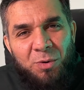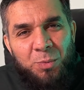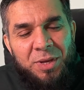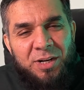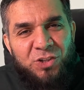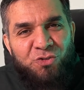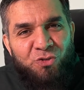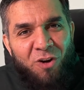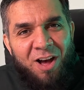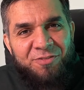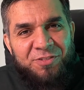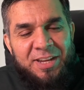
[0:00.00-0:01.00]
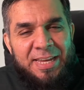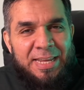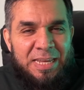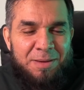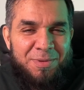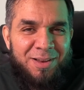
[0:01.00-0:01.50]
we are drafting an
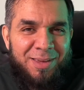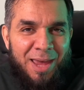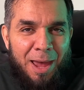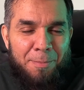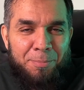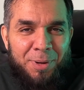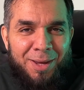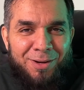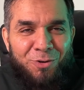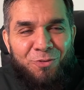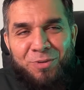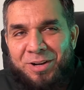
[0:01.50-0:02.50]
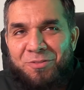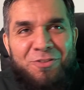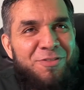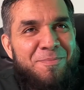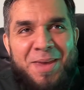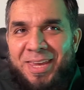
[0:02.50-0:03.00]
email campaign or whenever
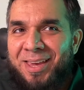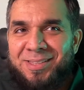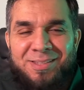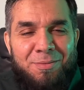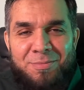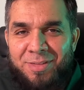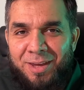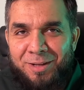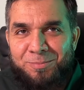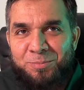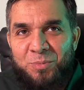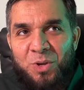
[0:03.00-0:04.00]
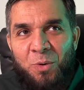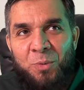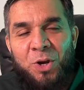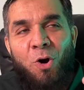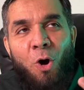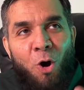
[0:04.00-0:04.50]
we're making something,
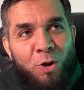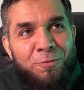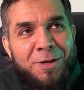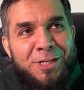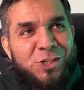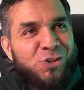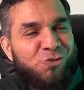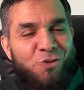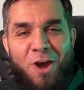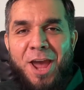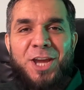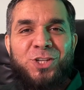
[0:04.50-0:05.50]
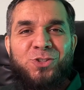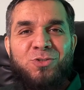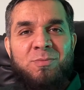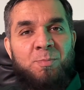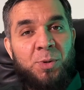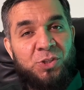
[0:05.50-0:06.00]
we're always trying
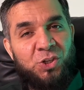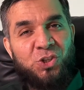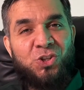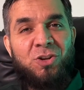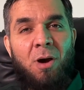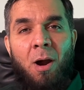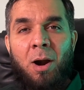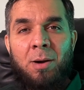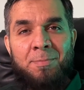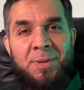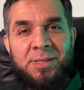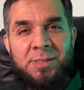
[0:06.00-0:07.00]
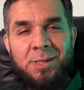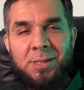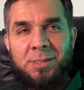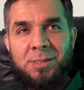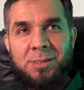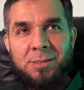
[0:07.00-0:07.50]
to position our
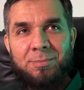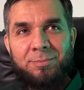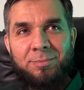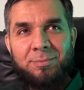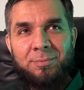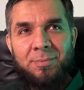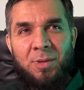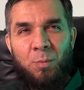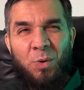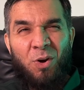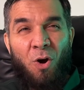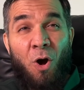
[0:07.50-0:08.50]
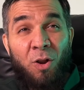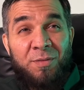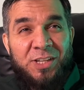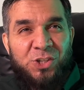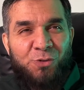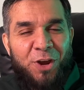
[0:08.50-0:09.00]
business. We're
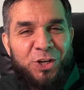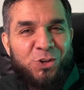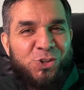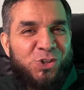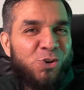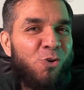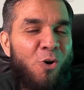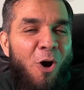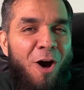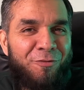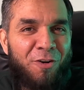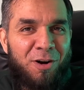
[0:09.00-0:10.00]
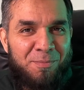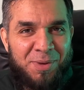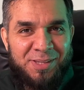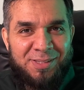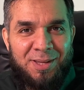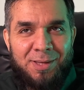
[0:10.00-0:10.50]
always trying to show off our
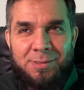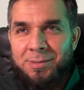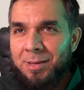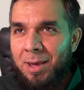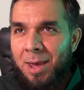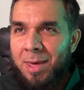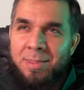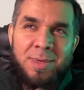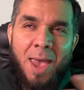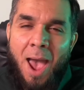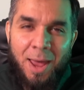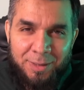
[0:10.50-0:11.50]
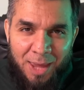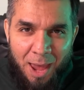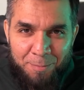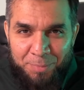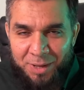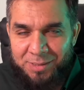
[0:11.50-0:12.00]
business in the ad
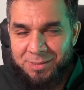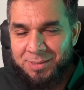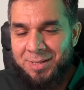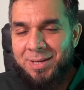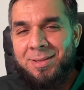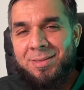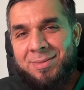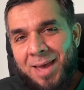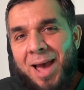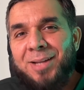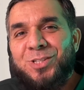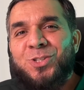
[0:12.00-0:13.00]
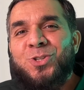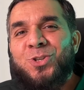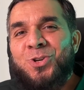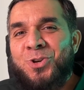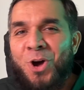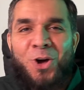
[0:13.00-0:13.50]
campaigns. That's
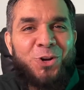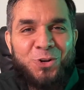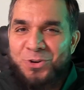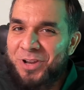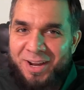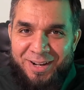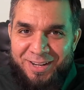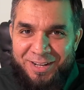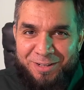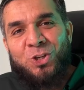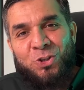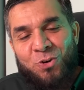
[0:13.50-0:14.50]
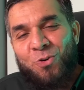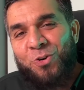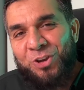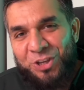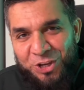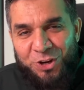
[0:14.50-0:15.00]
not a good idea. Your
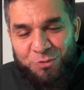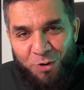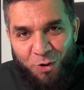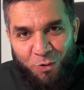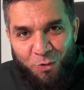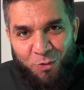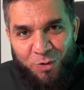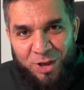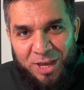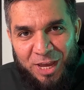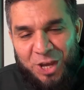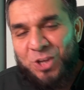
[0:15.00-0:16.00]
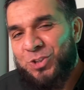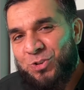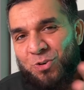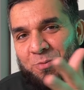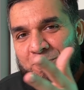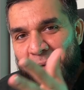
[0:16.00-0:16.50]
hero is
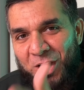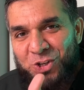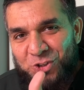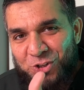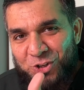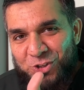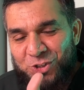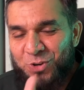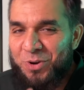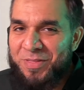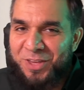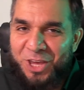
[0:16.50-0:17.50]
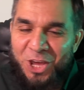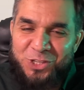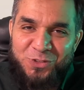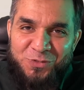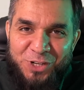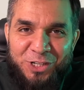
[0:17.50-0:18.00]
your patient. So in the
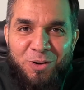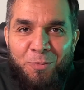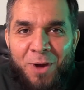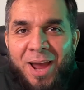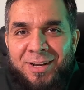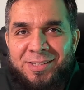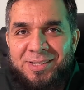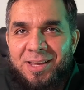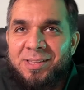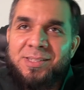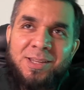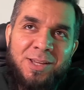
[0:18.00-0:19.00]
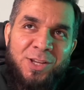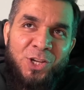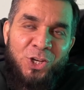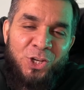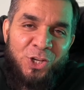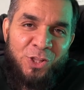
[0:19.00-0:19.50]
case of dental practices,
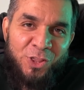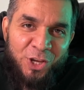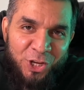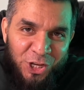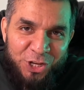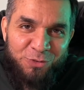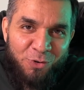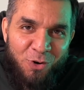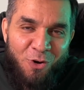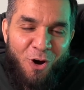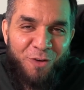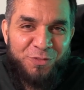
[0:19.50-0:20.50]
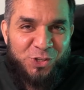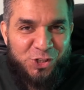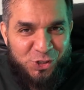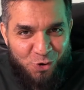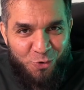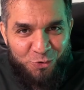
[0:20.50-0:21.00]
the hero of the
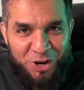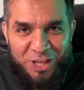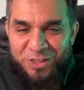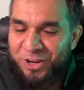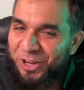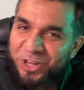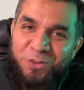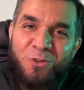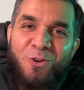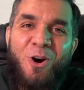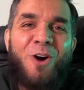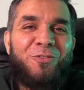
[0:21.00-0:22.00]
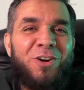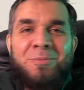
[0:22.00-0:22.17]
story, the hero of our